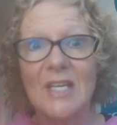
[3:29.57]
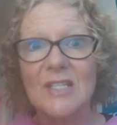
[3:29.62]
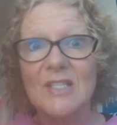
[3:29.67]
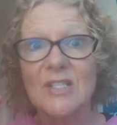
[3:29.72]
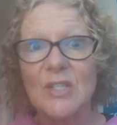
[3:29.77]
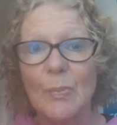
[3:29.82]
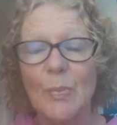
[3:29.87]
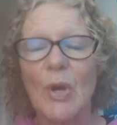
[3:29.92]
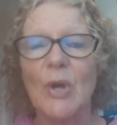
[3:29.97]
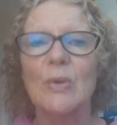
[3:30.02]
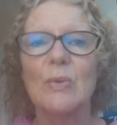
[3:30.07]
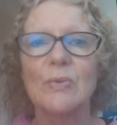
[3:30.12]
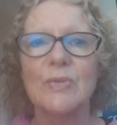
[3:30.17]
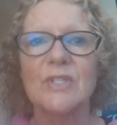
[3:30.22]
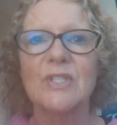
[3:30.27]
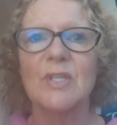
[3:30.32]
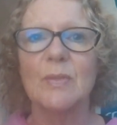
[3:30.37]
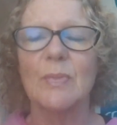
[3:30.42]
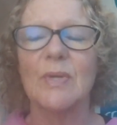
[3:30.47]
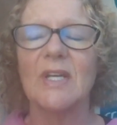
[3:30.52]

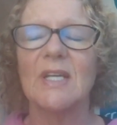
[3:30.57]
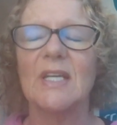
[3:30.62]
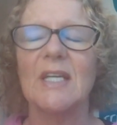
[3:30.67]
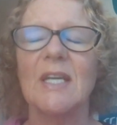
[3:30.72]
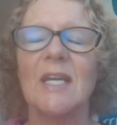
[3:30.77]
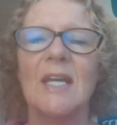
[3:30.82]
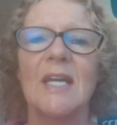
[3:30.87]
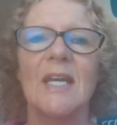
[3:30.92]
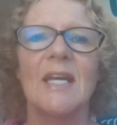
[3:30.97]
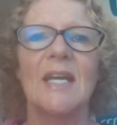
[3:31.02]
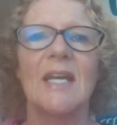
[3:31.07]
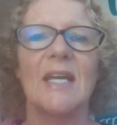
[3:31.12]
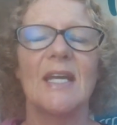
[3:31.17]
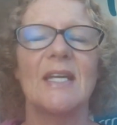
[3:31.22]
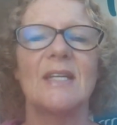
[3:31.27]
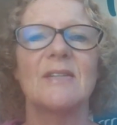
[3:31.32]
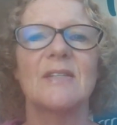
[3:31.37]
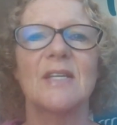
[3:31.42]
supposed to be in